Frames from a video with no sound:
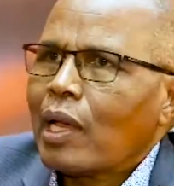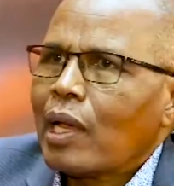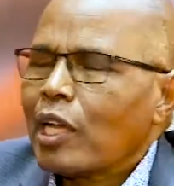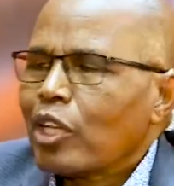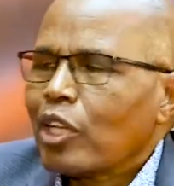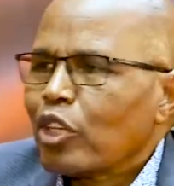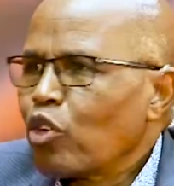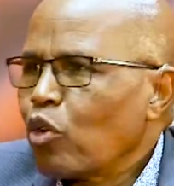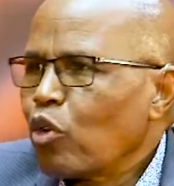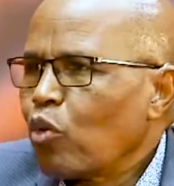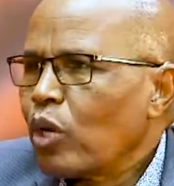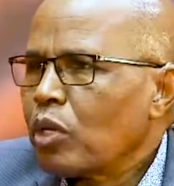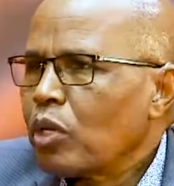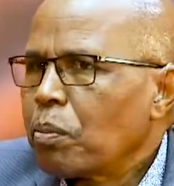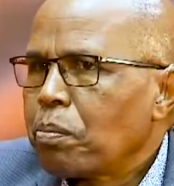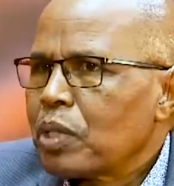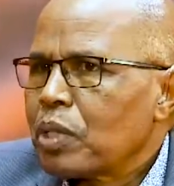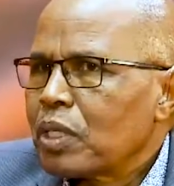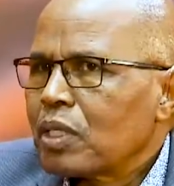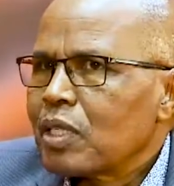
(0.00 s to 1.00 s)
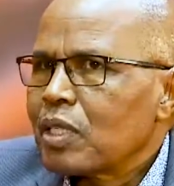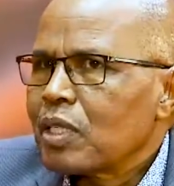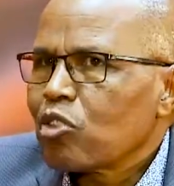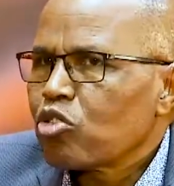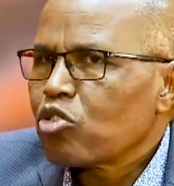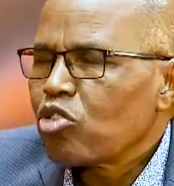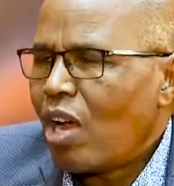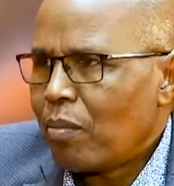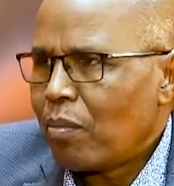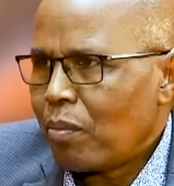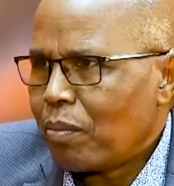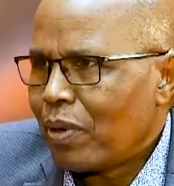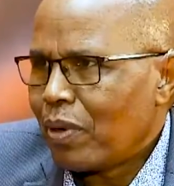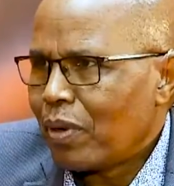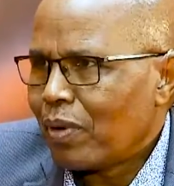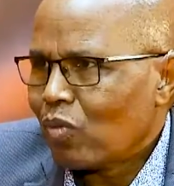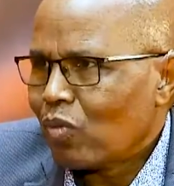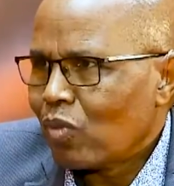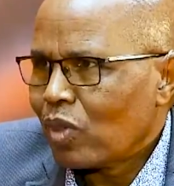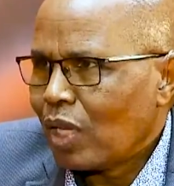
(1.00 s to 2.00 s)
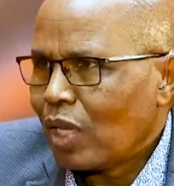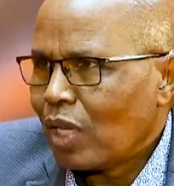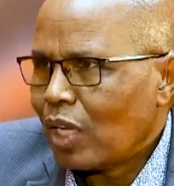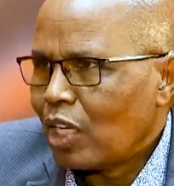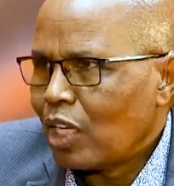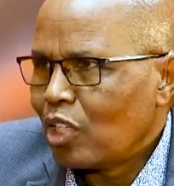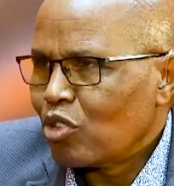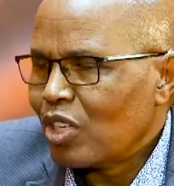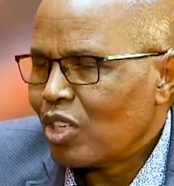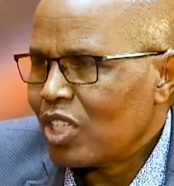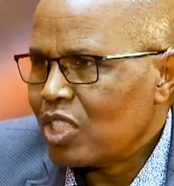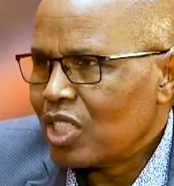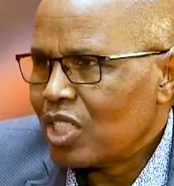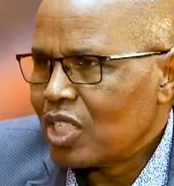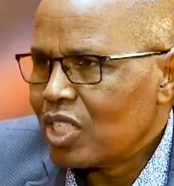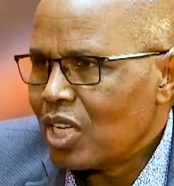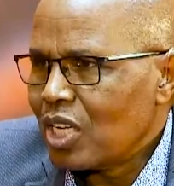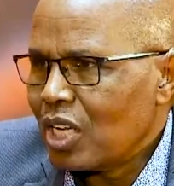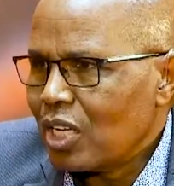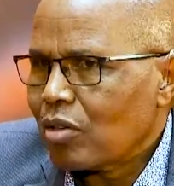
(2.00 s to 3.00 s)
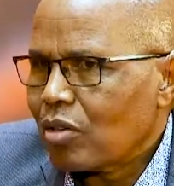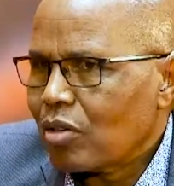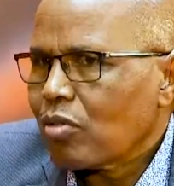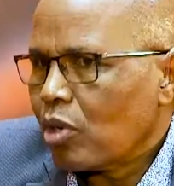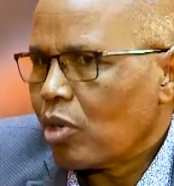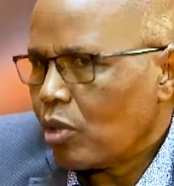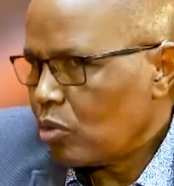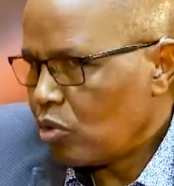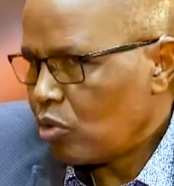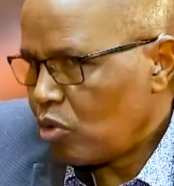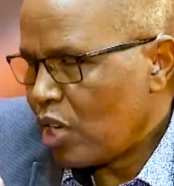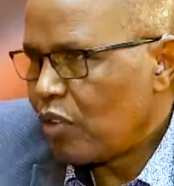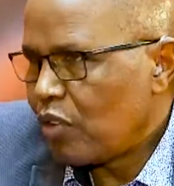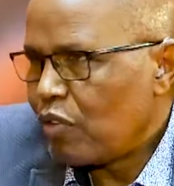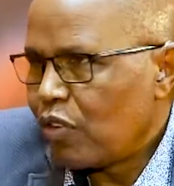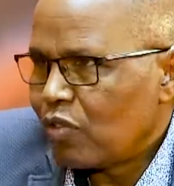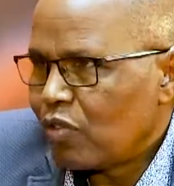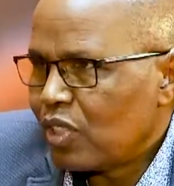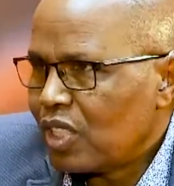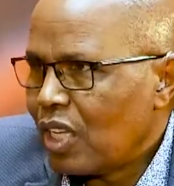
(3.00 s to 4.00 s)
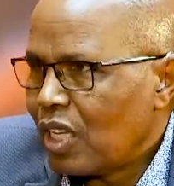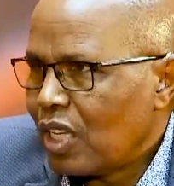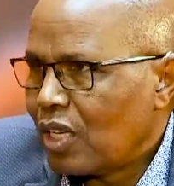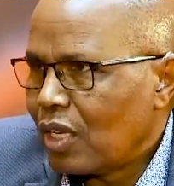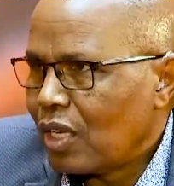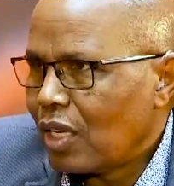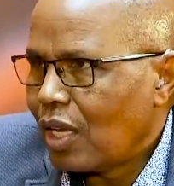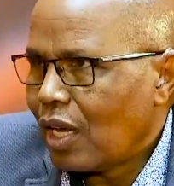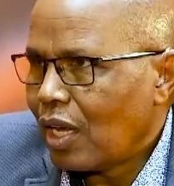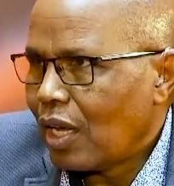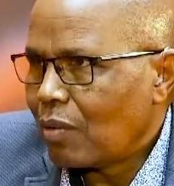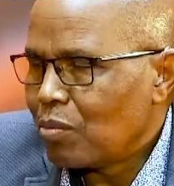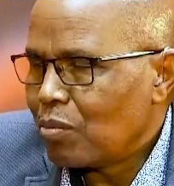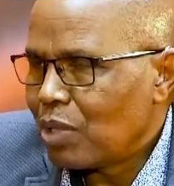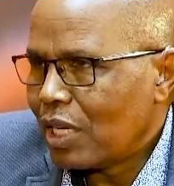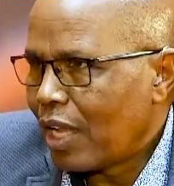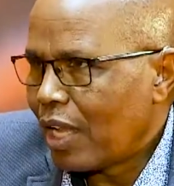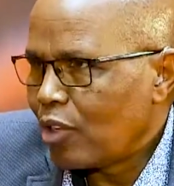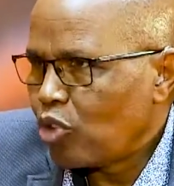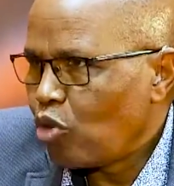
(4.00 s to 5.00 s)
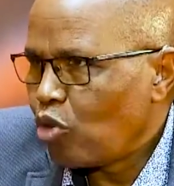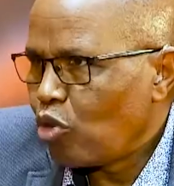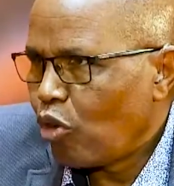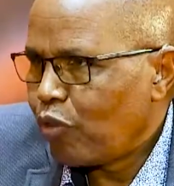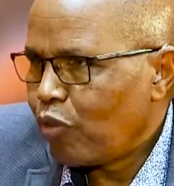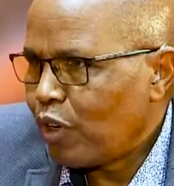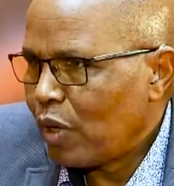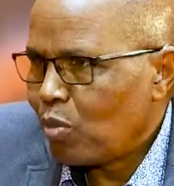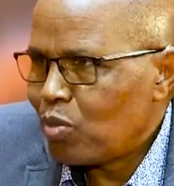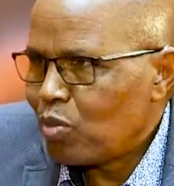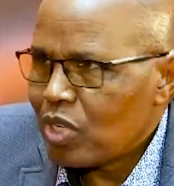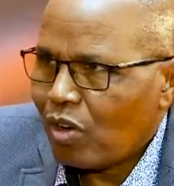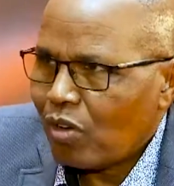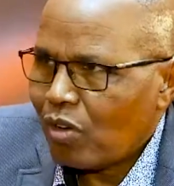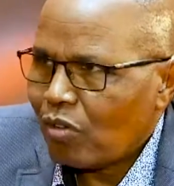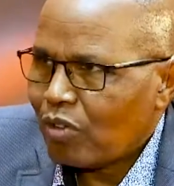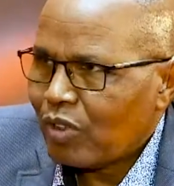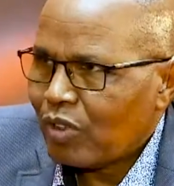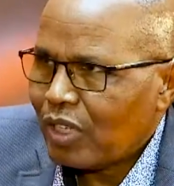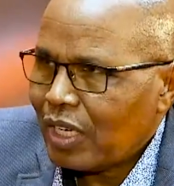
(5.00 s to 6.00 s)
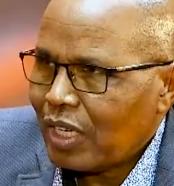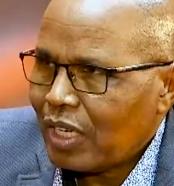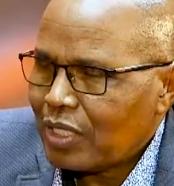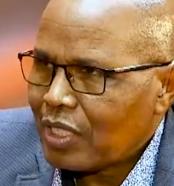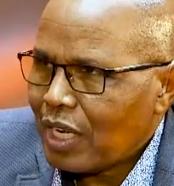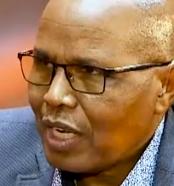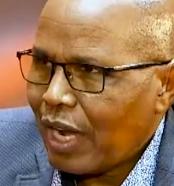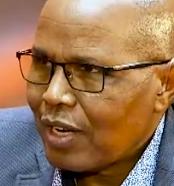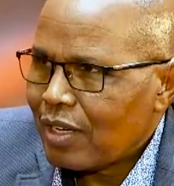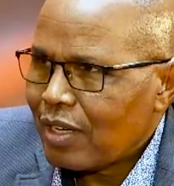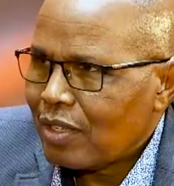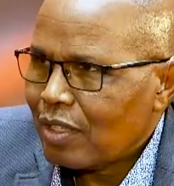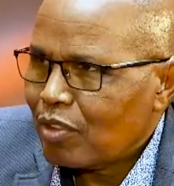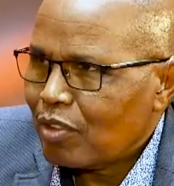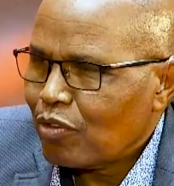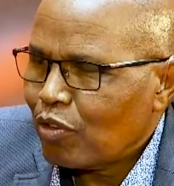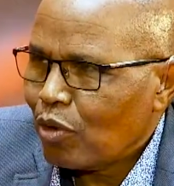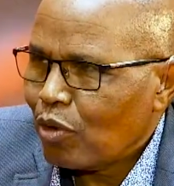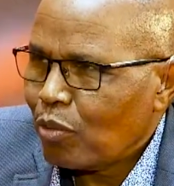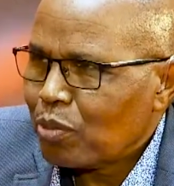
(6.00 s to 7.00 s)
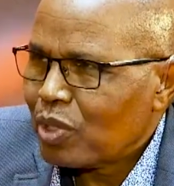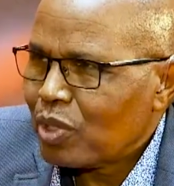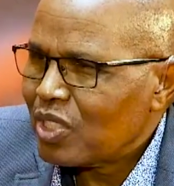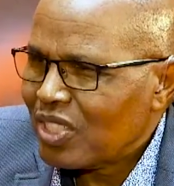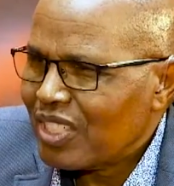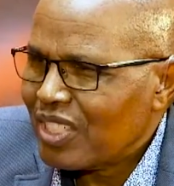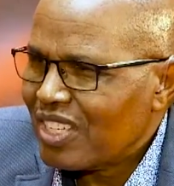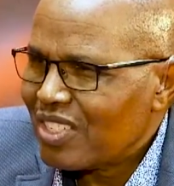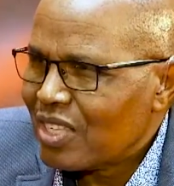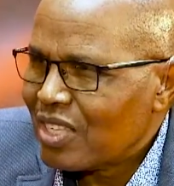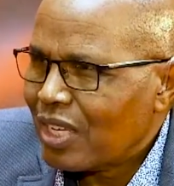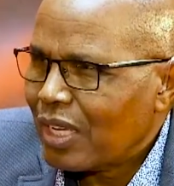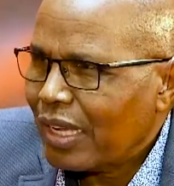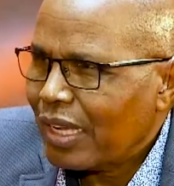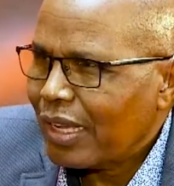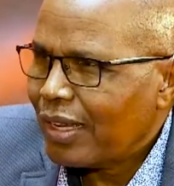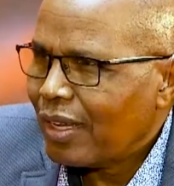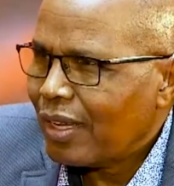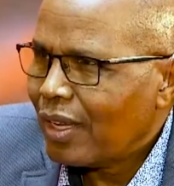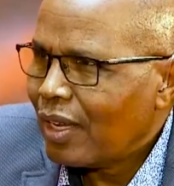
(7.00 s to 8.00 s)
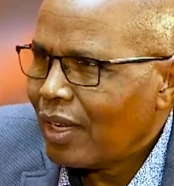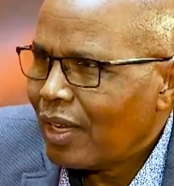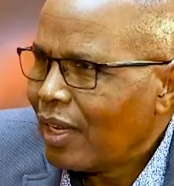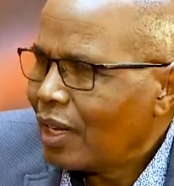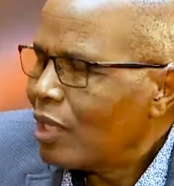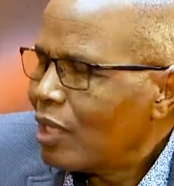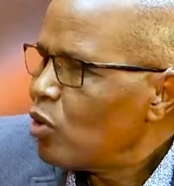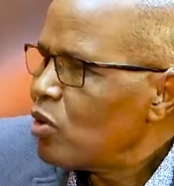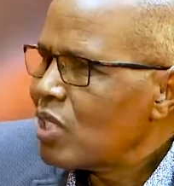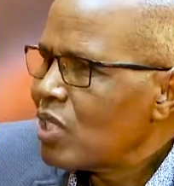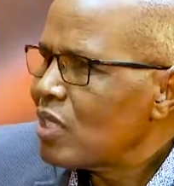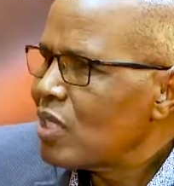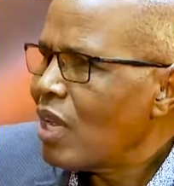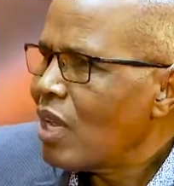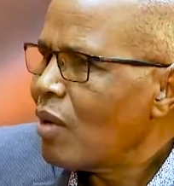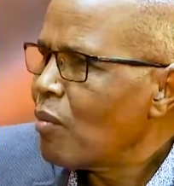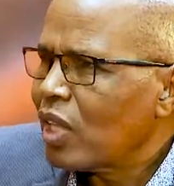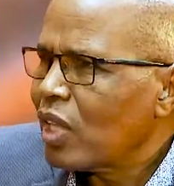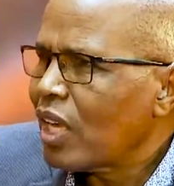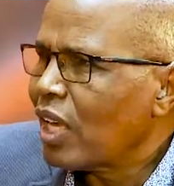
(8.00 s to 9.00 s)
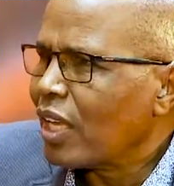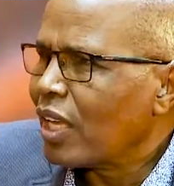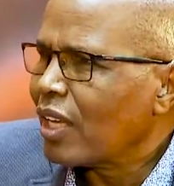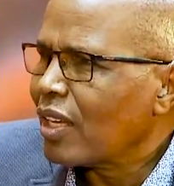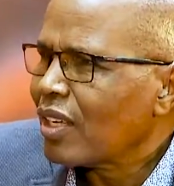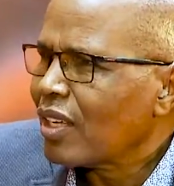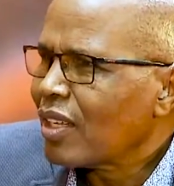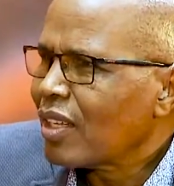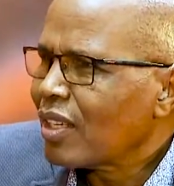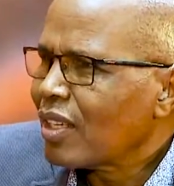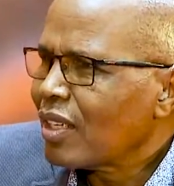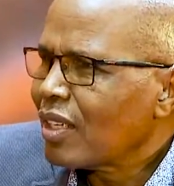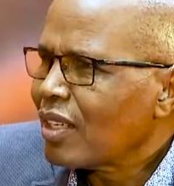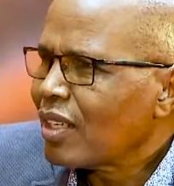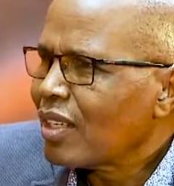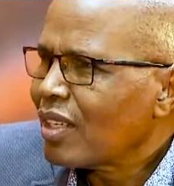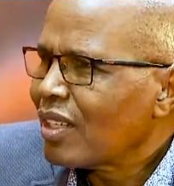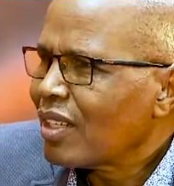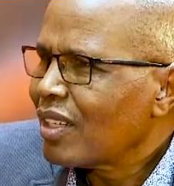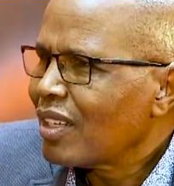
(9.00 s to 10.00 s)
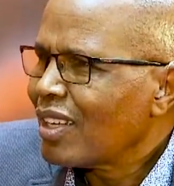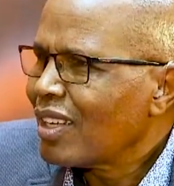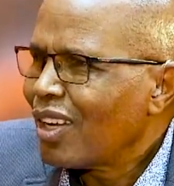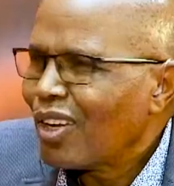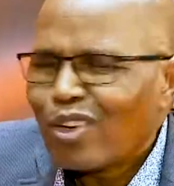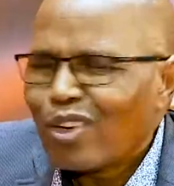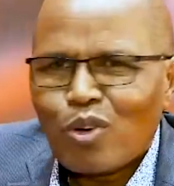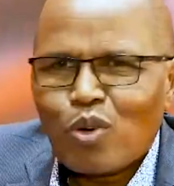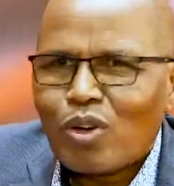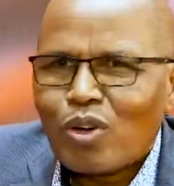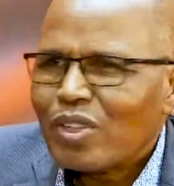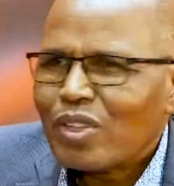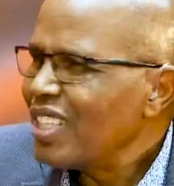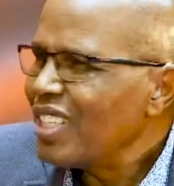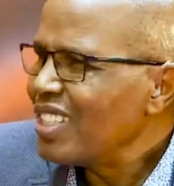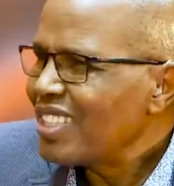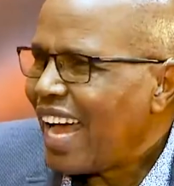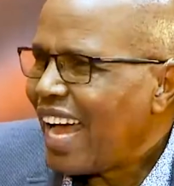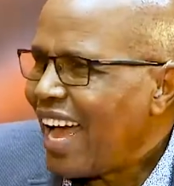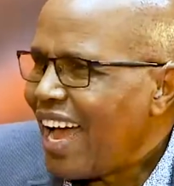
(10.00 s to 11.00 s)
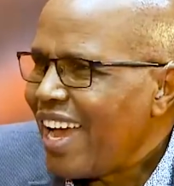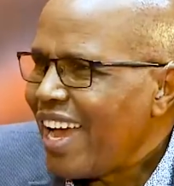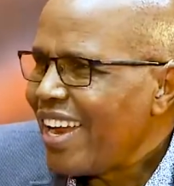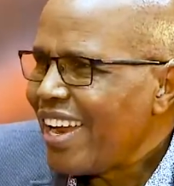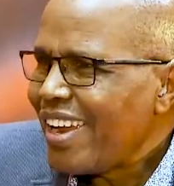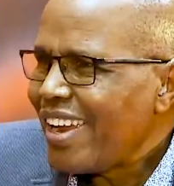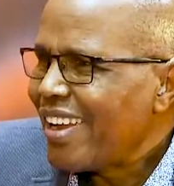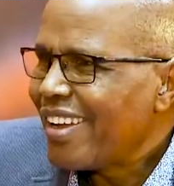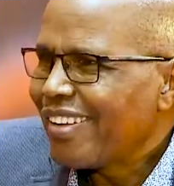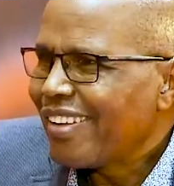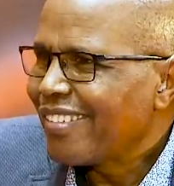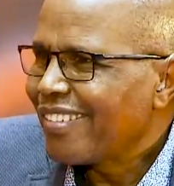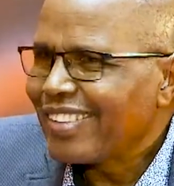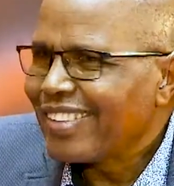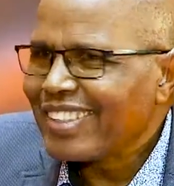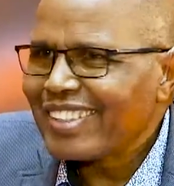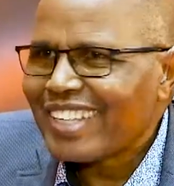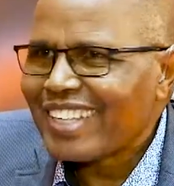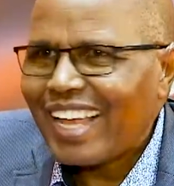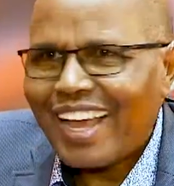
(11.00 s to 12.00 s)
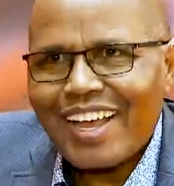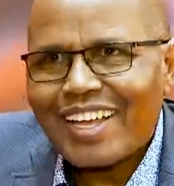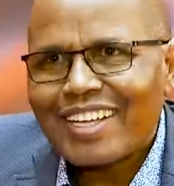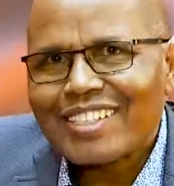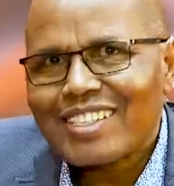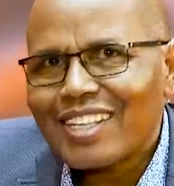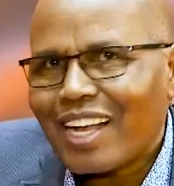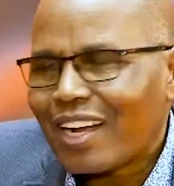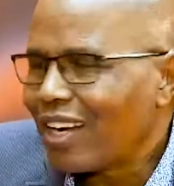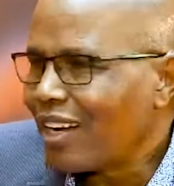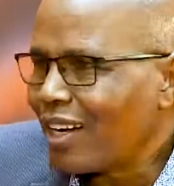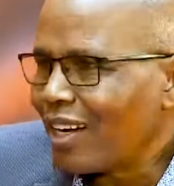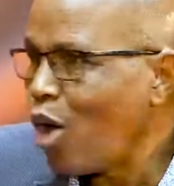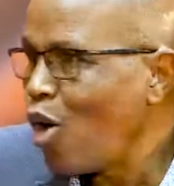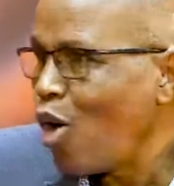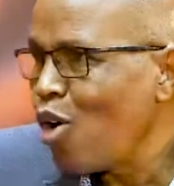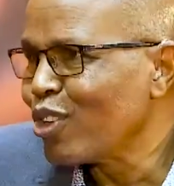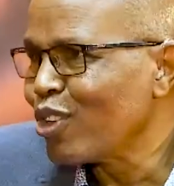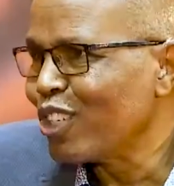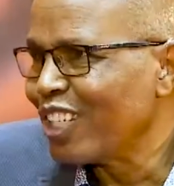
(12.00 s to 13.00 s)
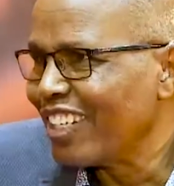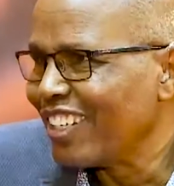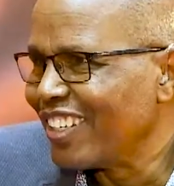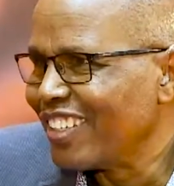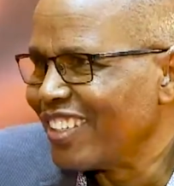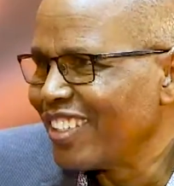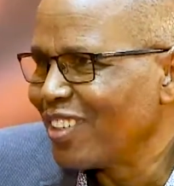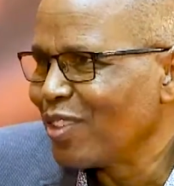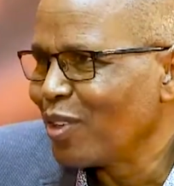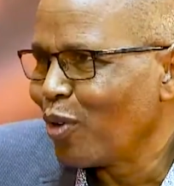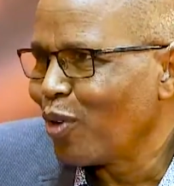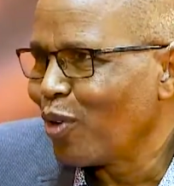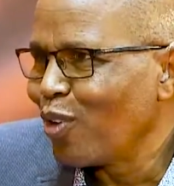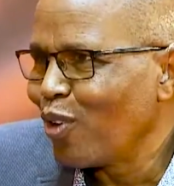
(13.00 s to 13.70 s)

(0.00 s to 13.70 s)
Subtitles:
You know, when President Trump in 2016 or 2015 began to offer himself as a candidate for presidency, it was the same thing. This guy is a clown, you know.